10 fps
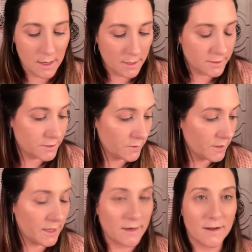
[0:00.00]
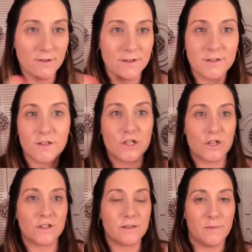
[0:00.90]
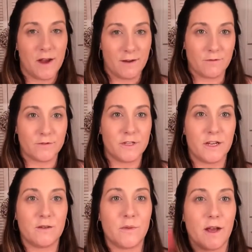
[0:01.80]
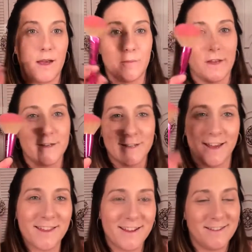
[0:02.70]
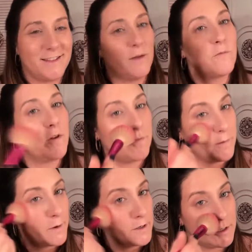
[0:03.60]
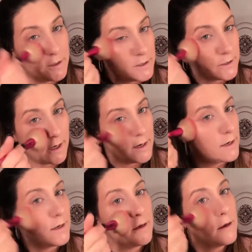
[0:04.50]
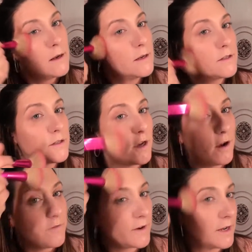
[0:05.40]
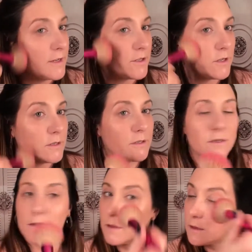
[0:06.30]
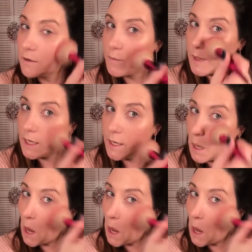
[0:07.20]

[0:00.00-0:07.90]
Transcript: So again, now this is just my routine, but I am going to take that same fluffy brush and just kind of soften it just a little bit.